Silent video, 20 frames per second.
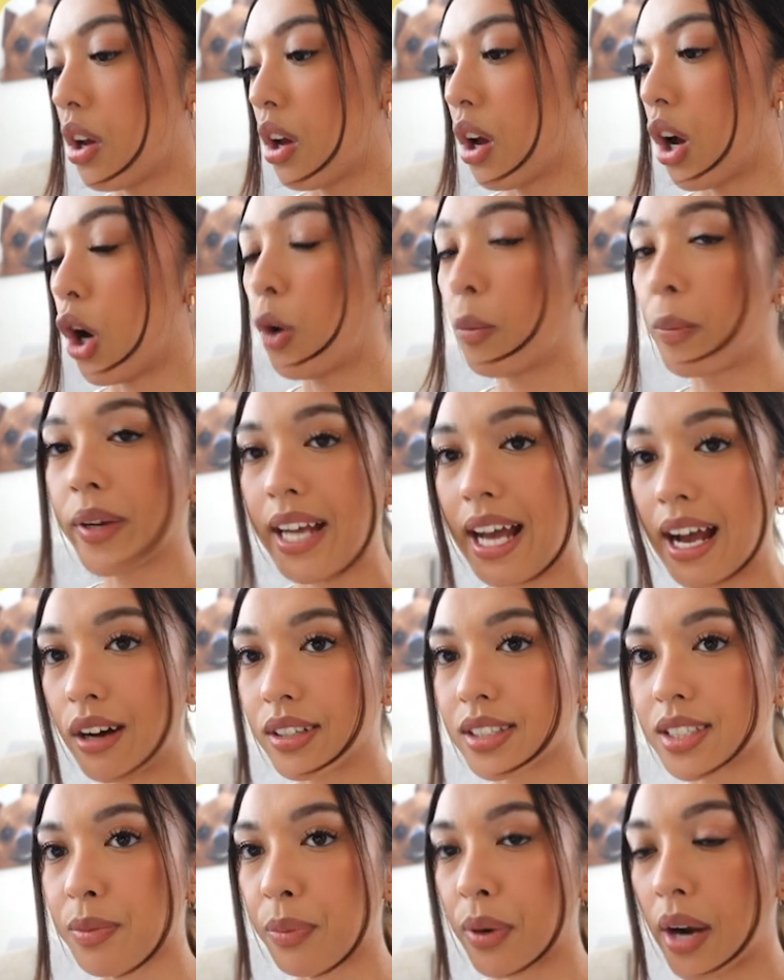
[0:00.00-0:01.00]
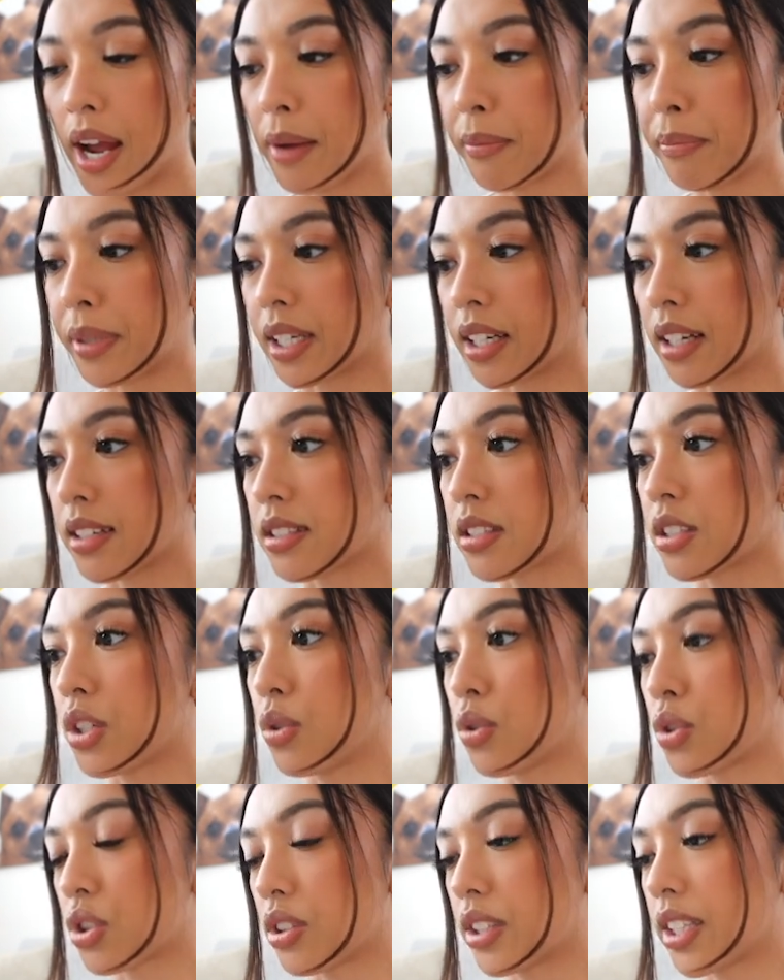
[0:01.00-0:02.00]
open house prep because
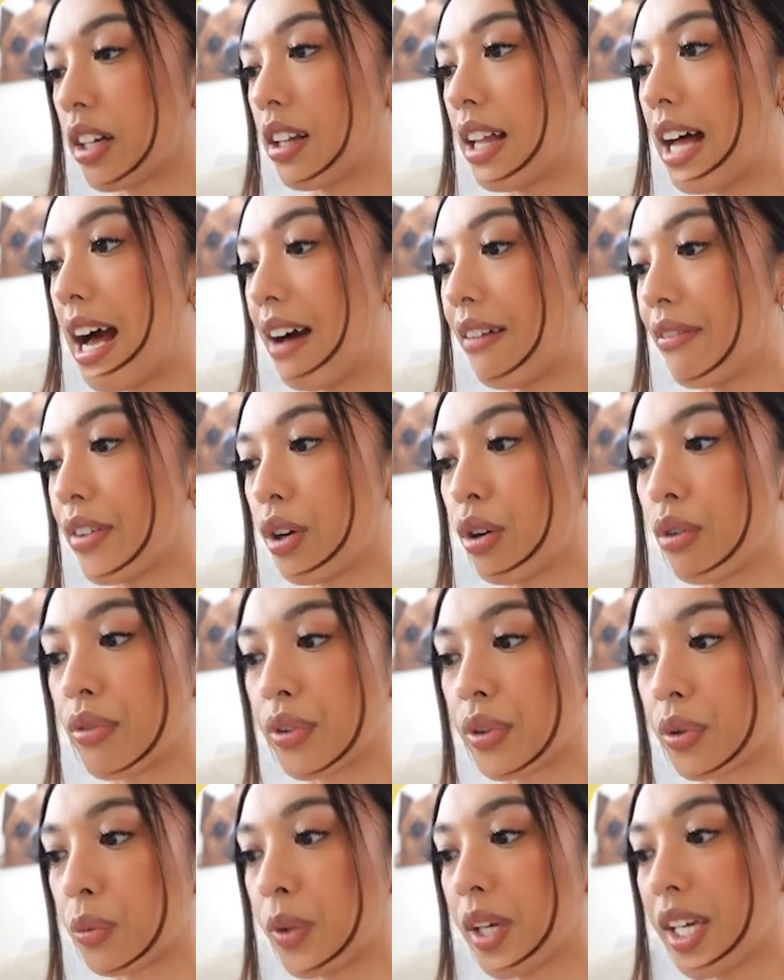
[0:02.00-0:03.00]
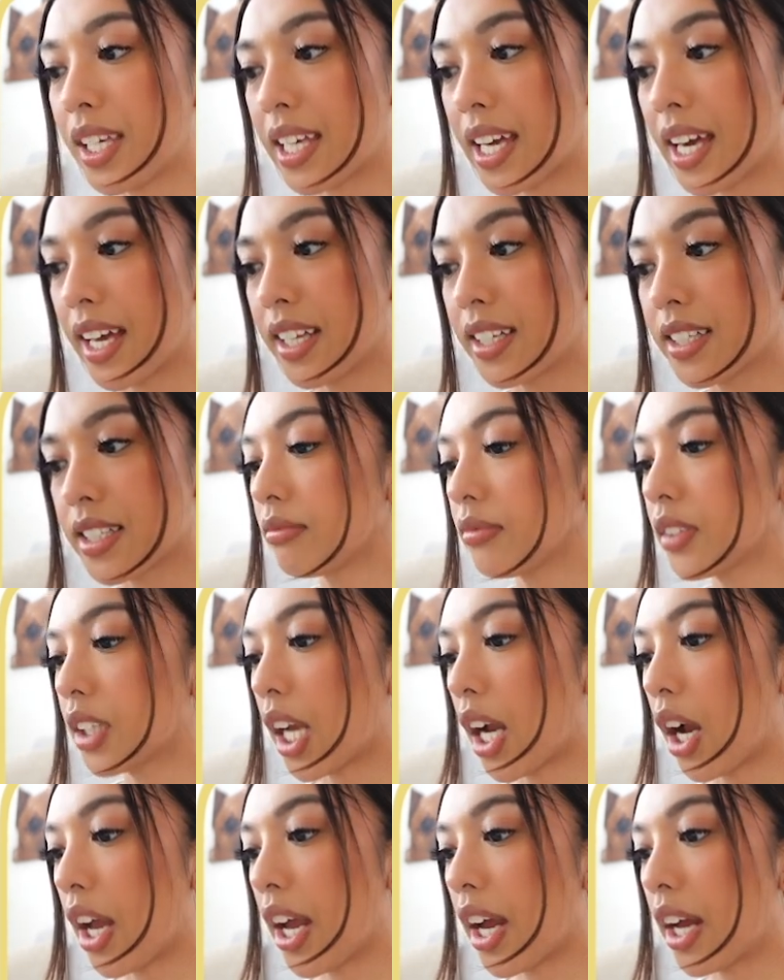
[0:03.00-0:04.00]
usually I'll have it over the weekend,
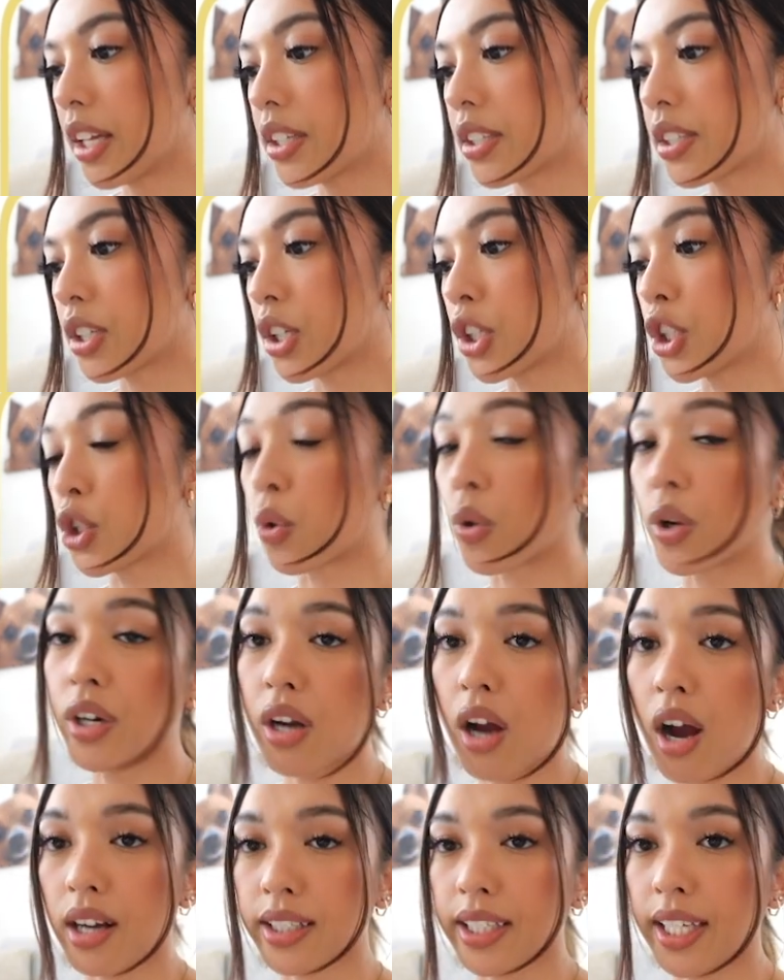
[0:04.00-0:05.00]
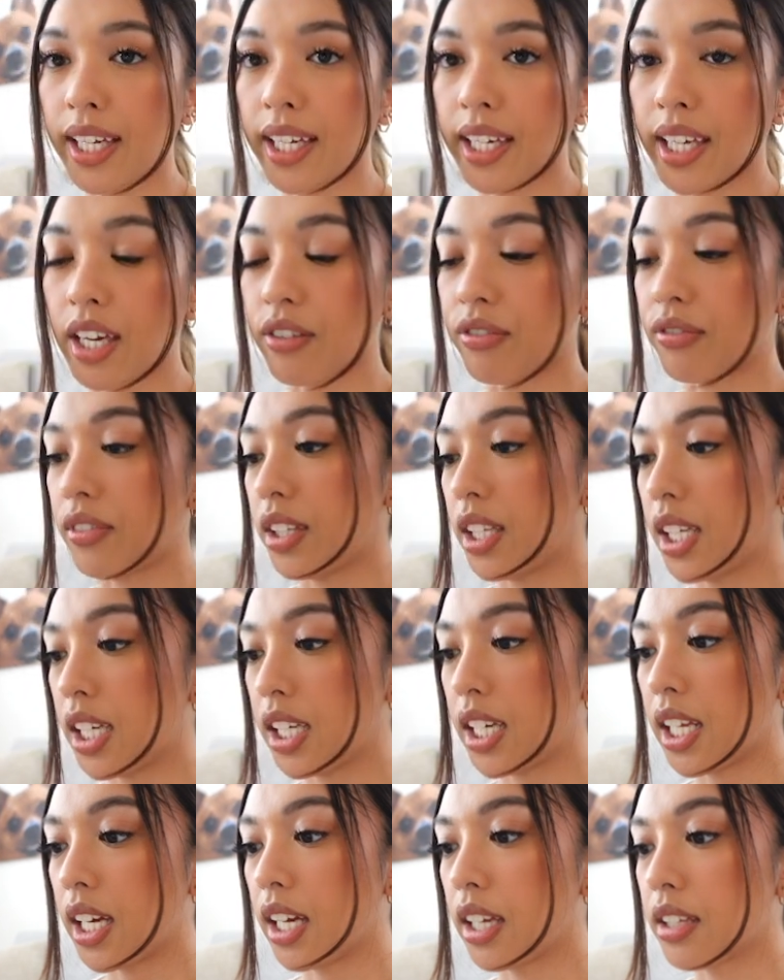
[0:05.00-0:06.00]
and door knocking if
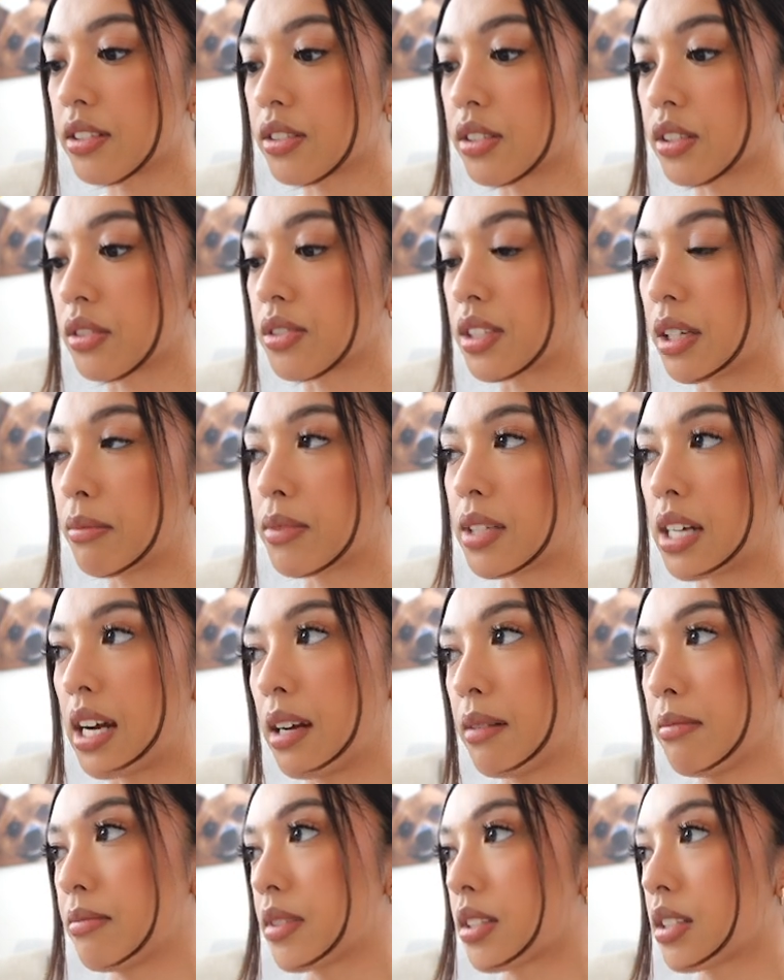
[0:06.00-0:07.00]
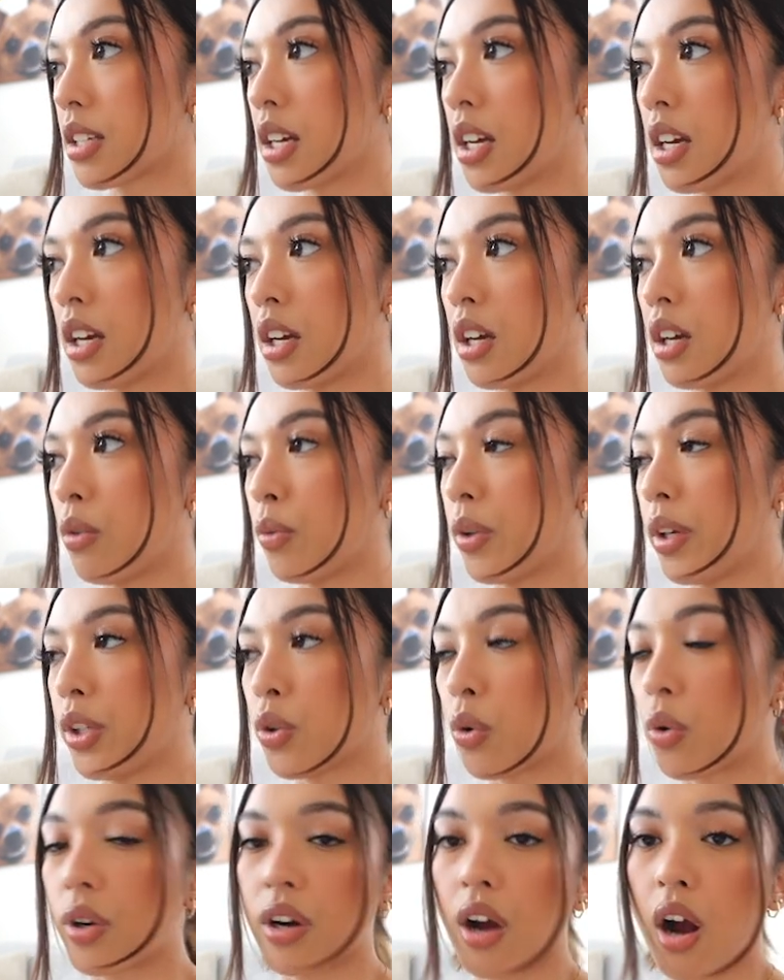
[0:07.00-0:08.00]
needed. So sometimes we
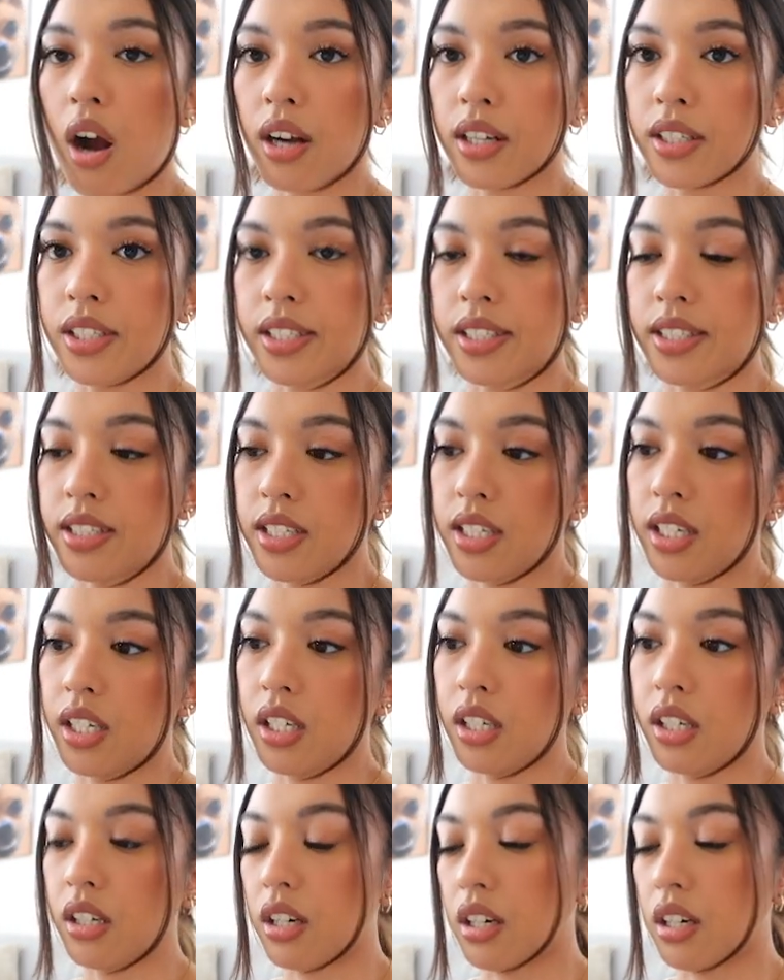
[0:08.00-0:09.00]
door knock to